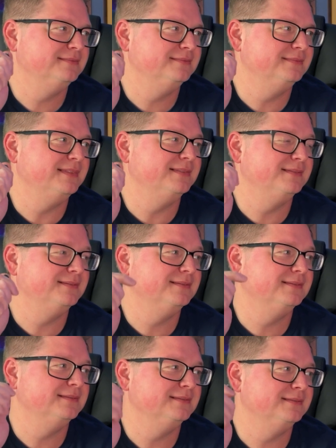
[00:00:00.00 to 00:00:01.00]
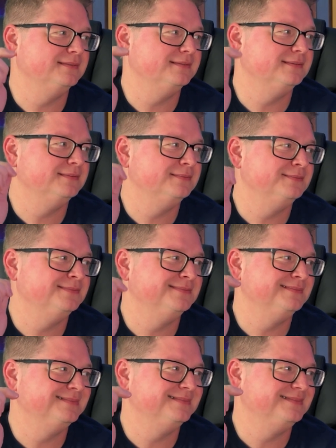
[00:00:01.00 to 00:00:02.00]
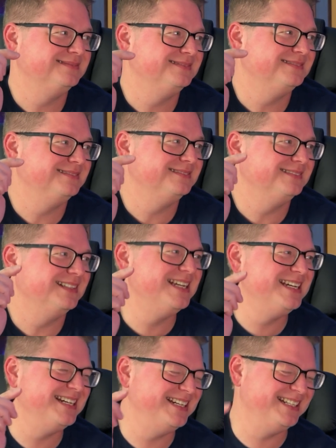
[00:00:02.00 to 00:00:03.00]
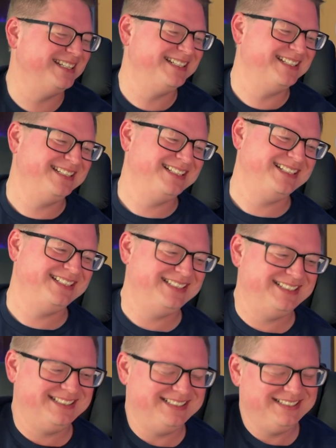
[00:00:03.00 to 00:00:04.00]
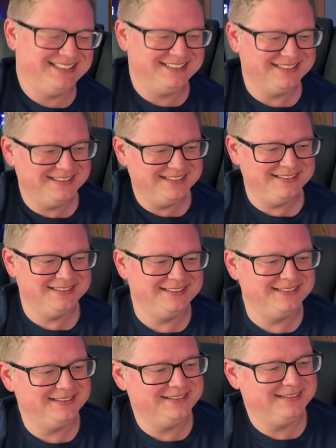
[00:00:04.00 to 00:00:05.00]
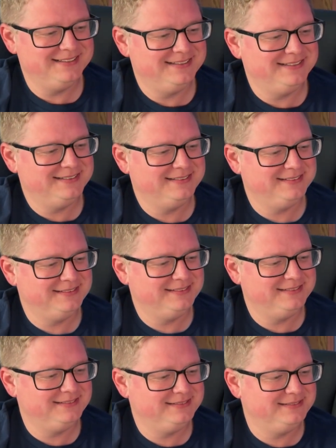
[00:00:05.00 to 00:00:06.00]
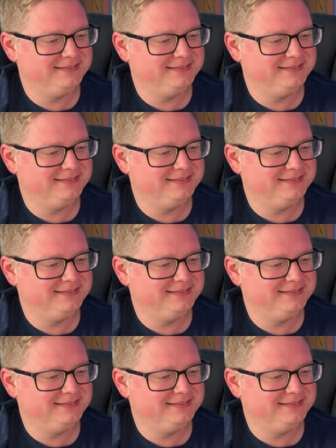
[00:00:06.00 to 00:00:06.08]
(not speaking)